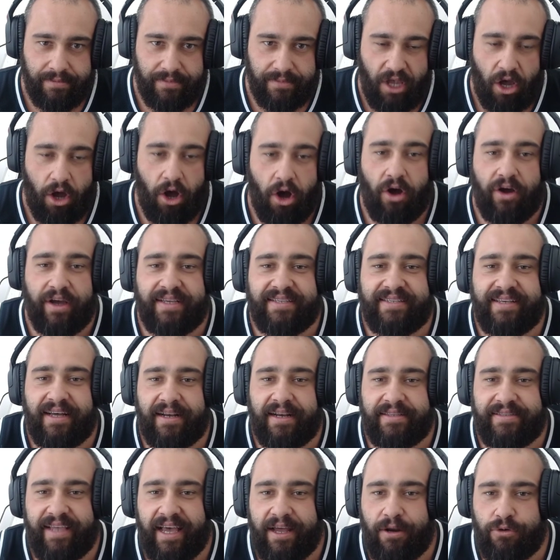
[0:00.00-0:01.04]
Oh, he's got a
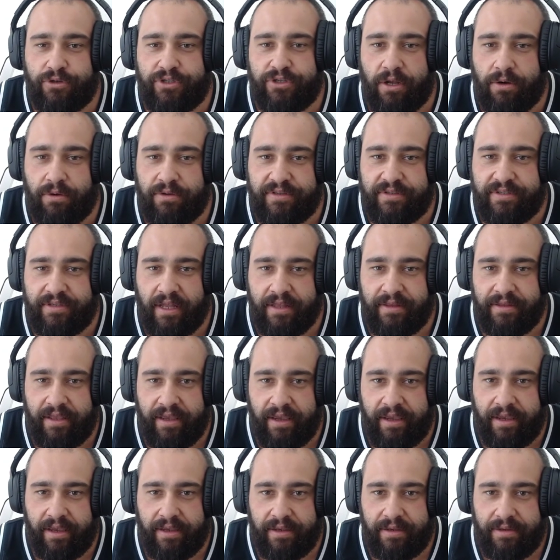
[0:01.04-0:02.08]
title shot on Sunday.
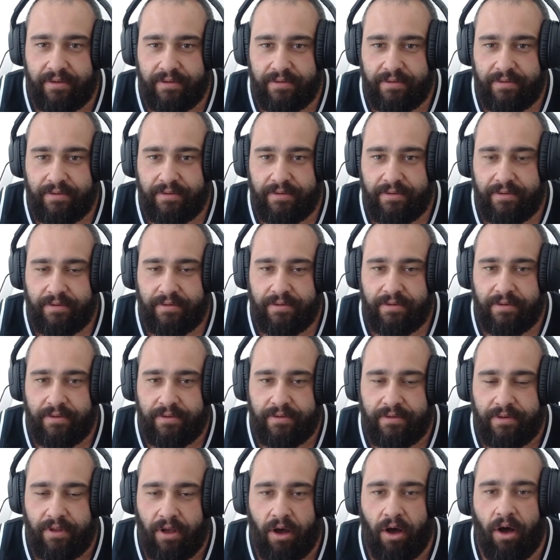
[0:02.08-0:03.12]

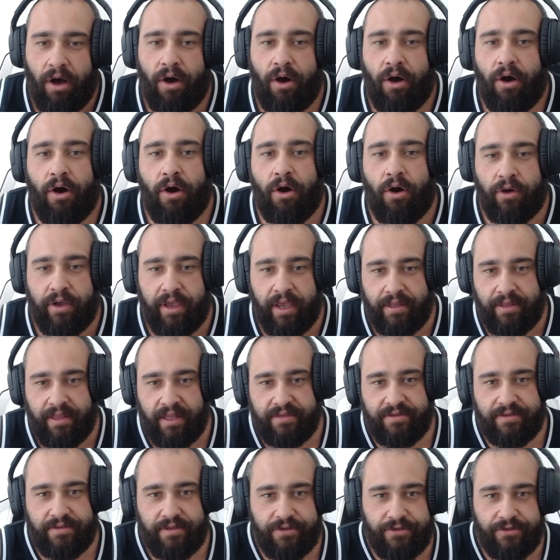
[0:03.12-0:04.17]
Oh, okay,
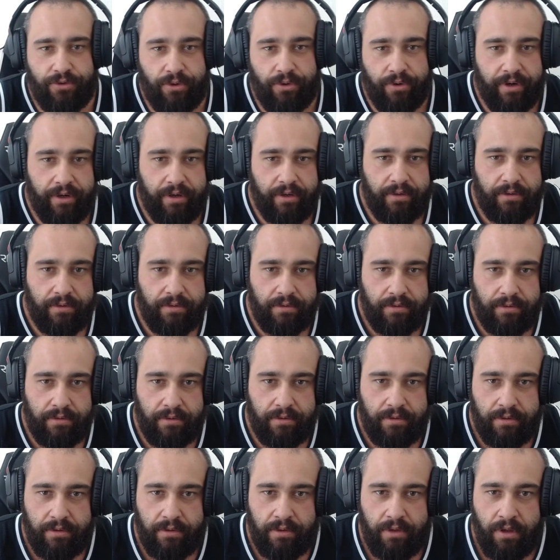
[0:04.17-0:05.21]
that's the story.
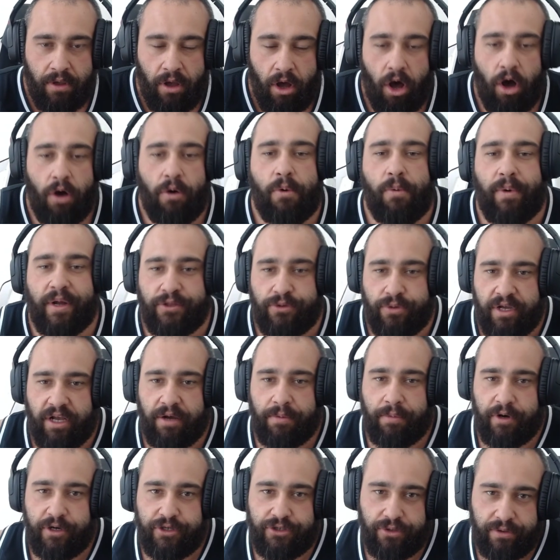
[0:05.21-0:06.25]
Oh, we went to
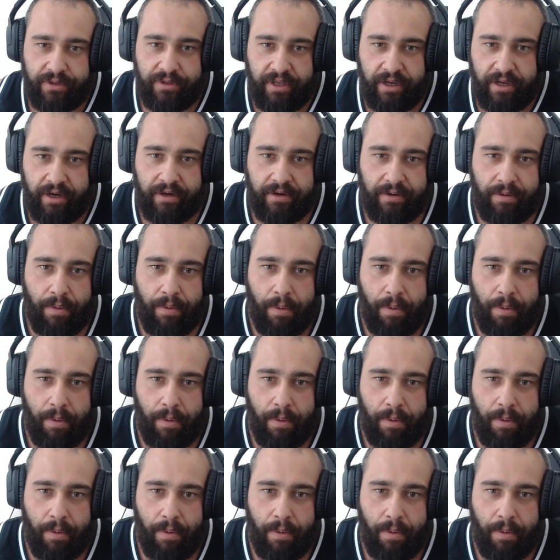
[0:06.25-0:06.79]
commercial there.